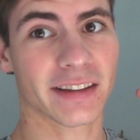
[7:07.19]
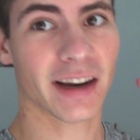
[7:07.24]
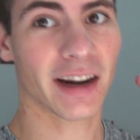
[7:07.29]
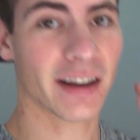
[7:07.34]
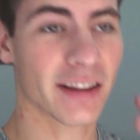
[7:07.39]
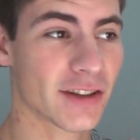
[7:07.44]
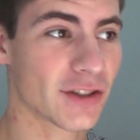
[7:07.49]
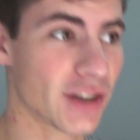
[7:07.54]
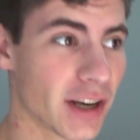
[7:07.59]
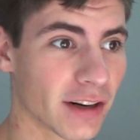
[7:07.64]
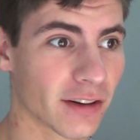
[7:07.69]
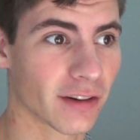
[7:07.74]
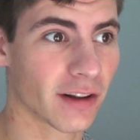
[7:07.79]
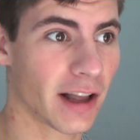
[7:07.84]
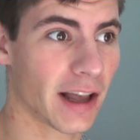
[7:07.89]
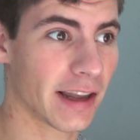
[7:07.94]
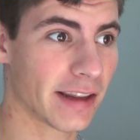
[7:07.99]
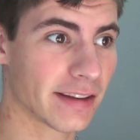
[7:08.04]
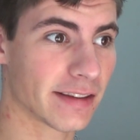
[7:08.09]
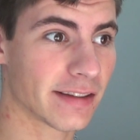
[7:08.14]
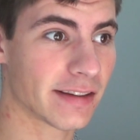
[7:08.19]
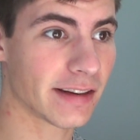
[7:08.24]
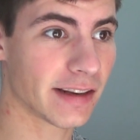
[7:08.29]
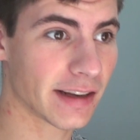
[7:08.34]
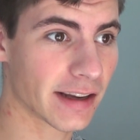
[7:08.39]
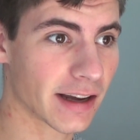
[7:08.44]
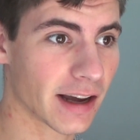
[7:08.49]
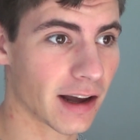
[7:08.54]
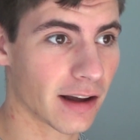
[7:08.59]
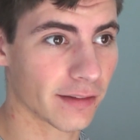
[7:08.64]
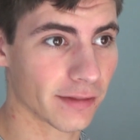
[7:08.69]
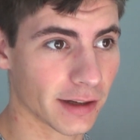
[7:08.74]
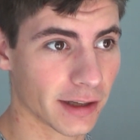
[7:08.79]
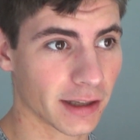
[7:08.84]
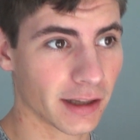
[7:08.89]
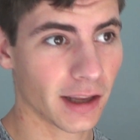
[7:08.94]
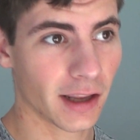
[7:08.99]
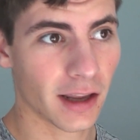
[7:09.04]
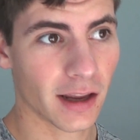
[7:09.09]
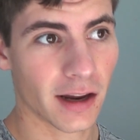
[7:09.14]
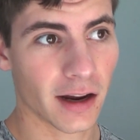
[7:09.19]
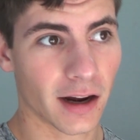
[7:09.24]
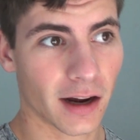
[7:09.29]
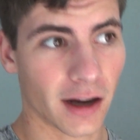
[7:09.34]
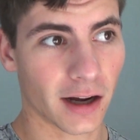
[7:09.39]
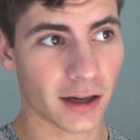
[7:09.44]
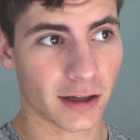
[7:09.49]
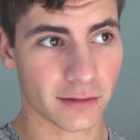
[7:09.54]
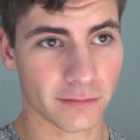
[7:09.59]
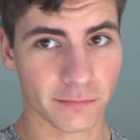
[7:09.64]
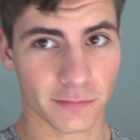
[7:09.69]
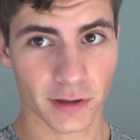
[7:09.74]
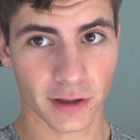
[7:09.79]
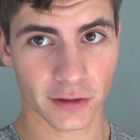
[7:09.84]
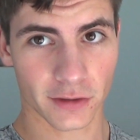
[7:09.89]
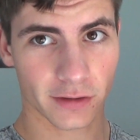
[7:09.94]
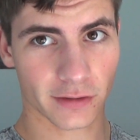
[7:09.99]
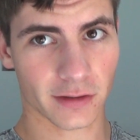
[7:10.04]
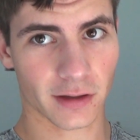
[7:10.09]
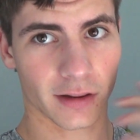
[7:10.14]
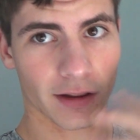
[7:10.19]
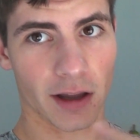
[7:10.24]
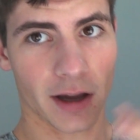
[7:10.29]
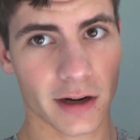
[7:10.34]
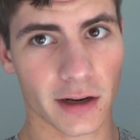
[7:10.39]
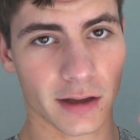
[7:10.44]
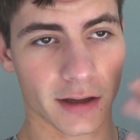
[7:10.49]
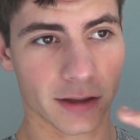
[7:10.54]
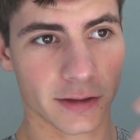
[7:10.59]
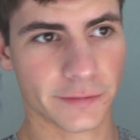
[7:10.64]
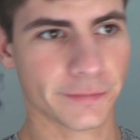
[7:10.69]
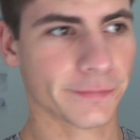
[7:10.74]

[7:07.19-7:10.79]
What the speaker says: kind of the general idea of it. There's just a lot of